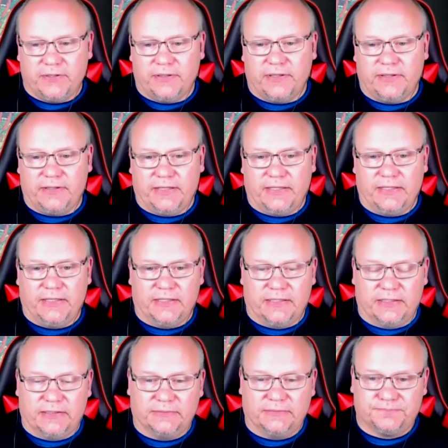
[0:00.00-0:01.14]
And
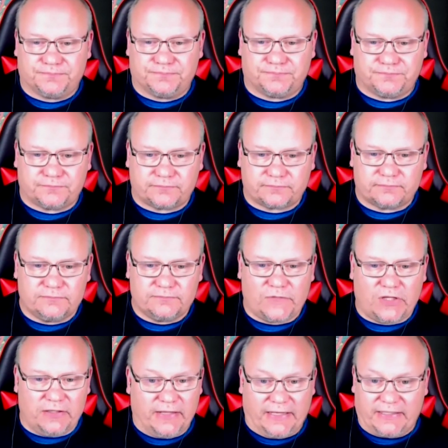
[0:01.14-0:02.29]
then
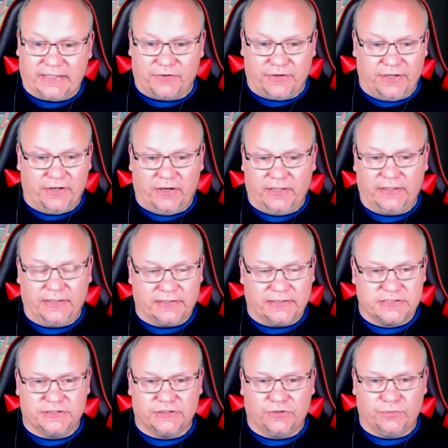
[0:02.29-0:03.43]
that carried on
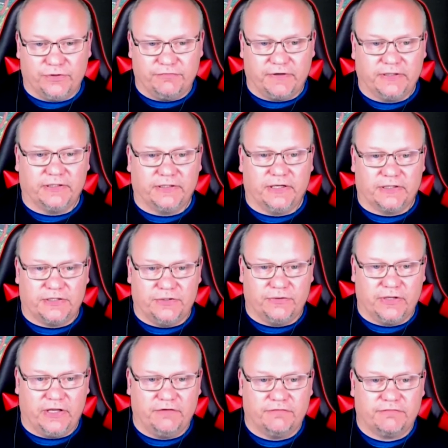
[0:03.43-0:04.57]
until we finally got the
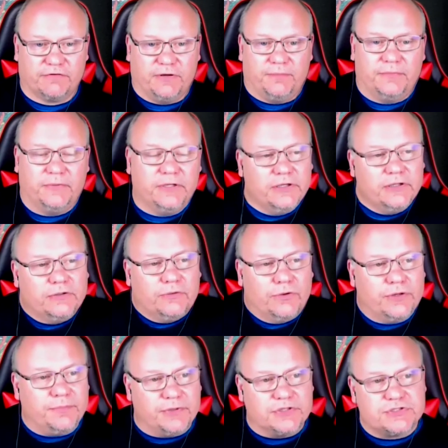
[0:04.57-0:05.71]
okay from
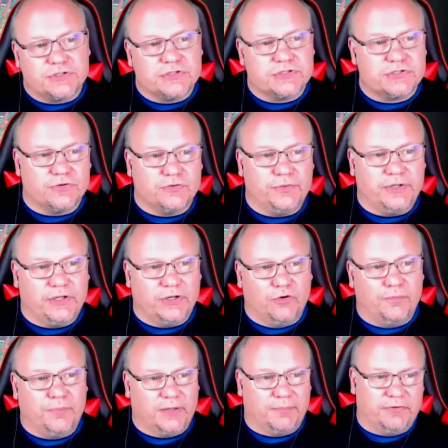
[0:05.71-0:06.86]
Lloydminster so that we can
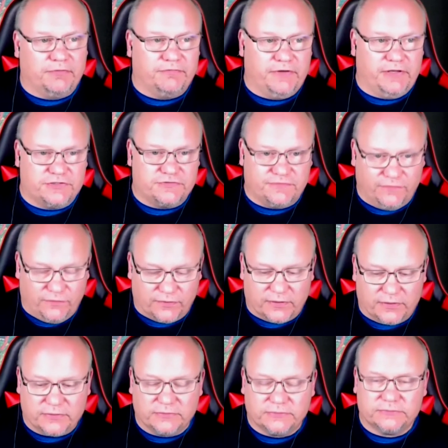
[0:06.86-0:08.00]
open up in phase 4.
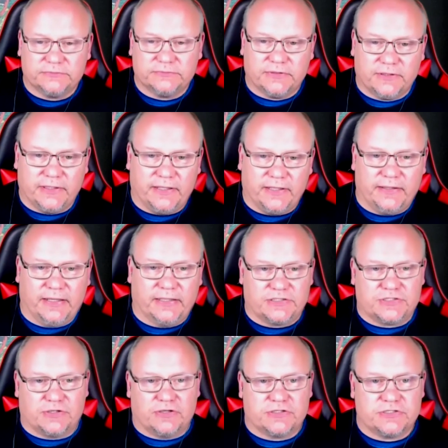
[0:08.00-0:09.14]
And that
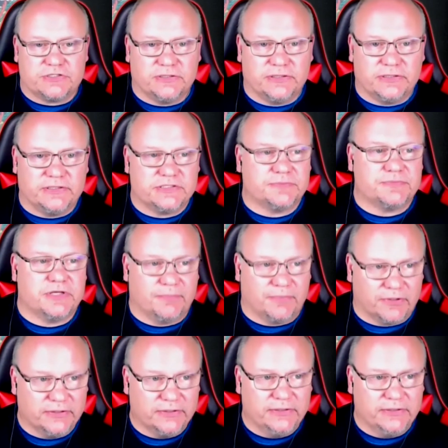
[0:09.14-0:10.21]
starts in September.